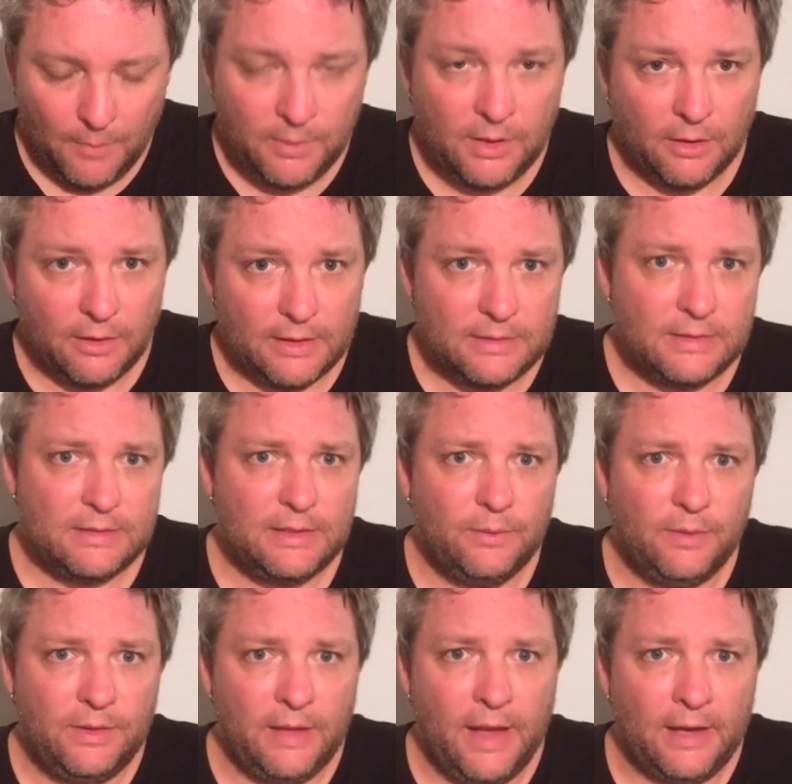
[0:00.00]
curious to see
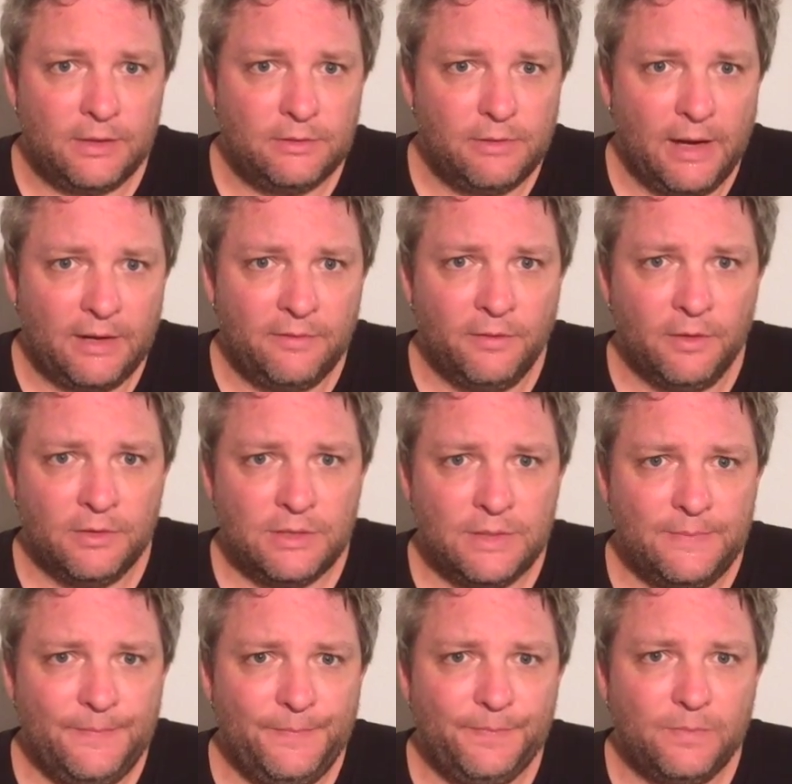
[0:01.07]
what the extract
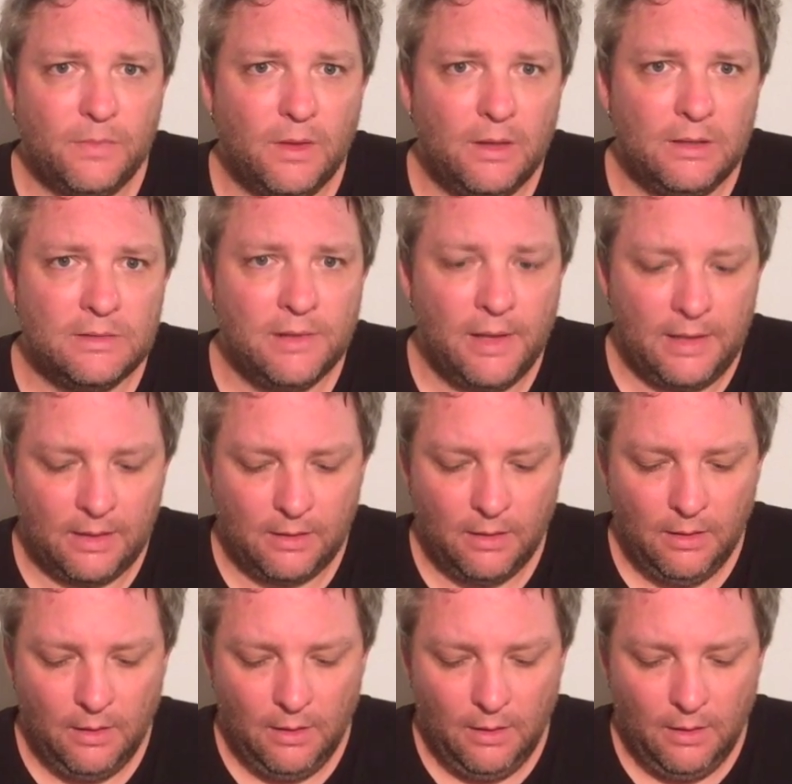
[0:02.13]
version is like.